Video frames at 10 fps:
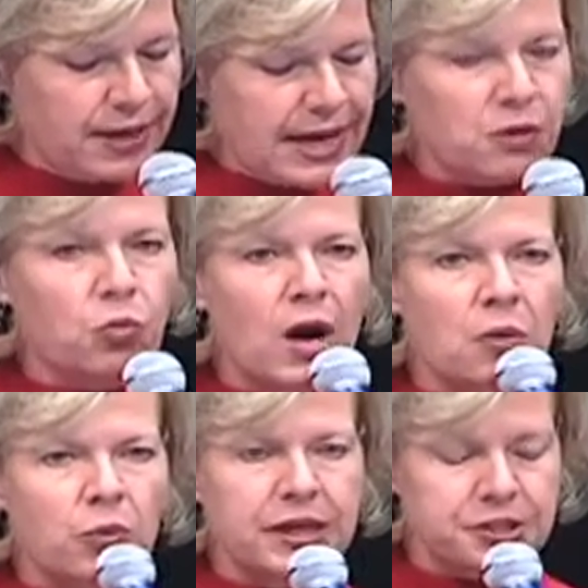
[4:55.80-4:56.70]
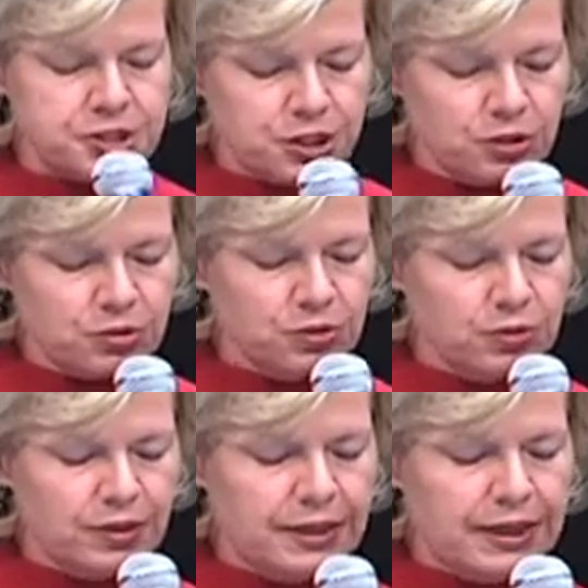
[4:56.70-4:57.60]
and what we do
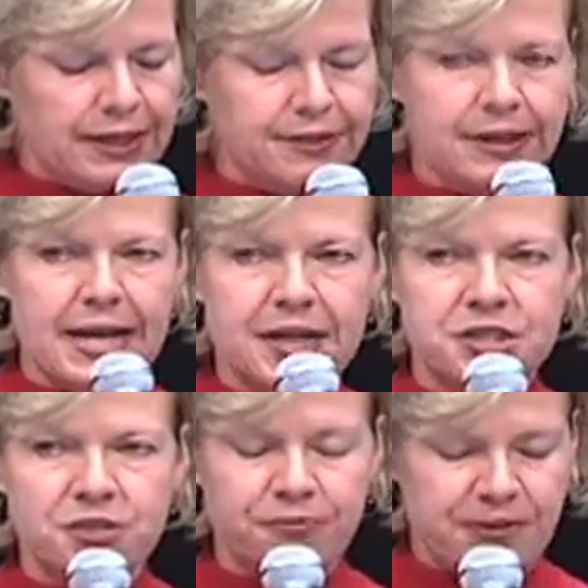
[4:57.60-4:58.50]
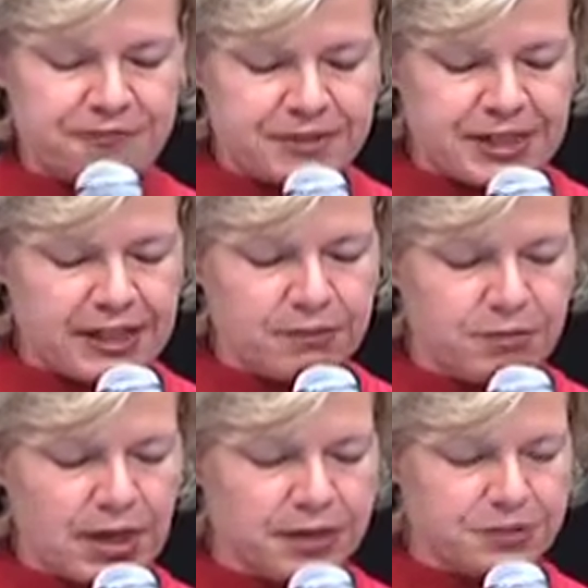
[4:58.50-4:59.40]
in the next 15
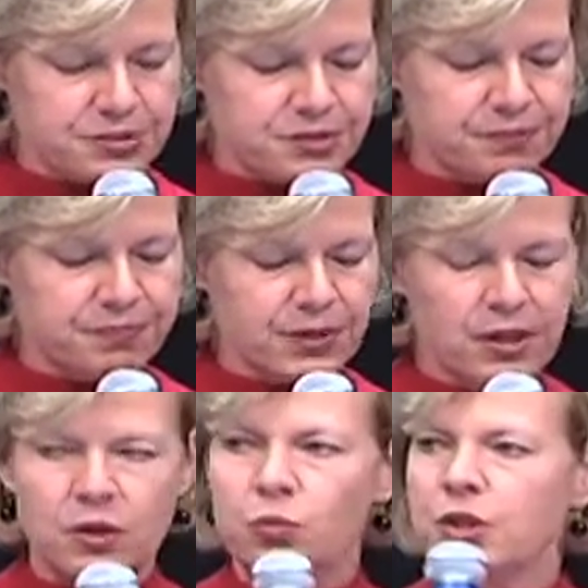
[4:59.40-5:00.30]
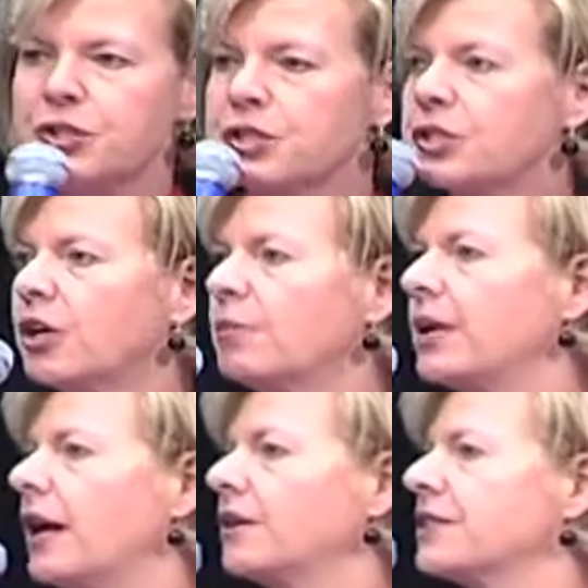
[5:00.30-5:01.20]
months will
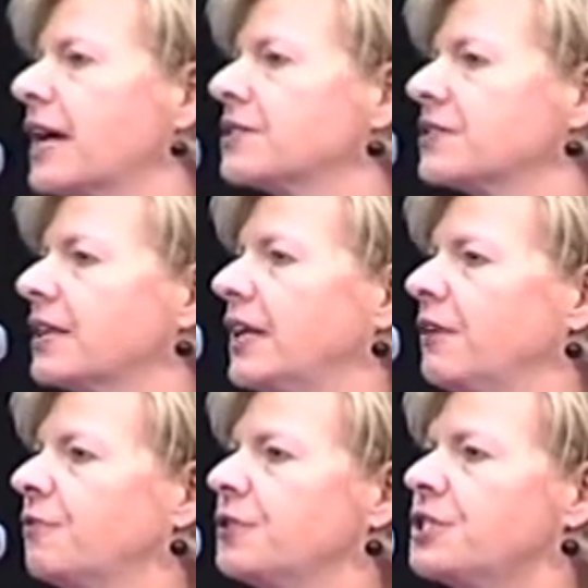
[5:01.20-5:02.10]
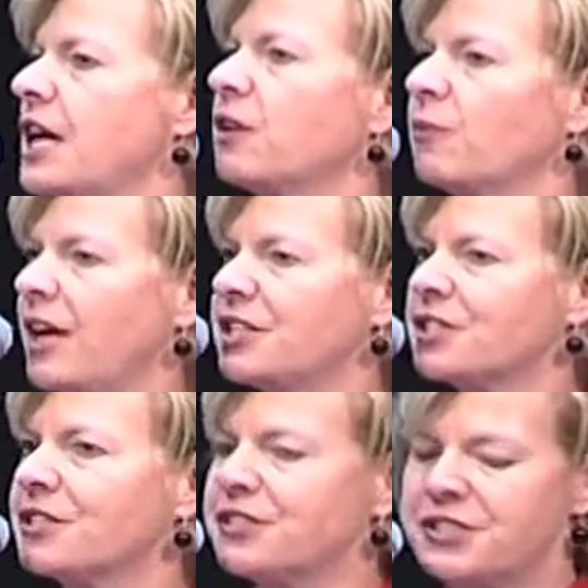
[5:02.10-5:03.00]
determine our destiny for
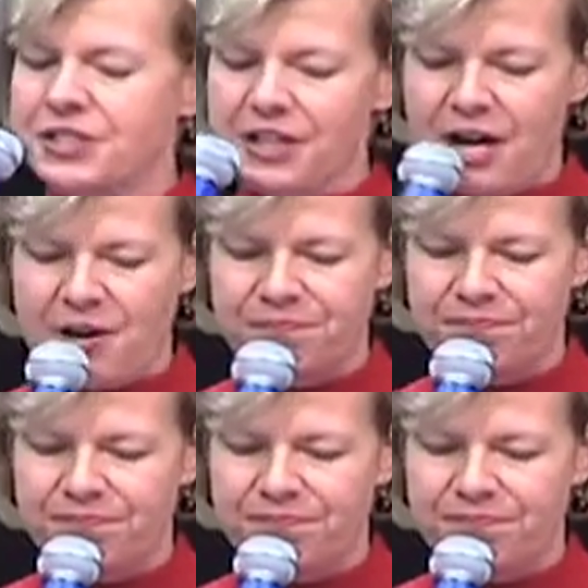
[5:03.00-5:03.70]
generations to come.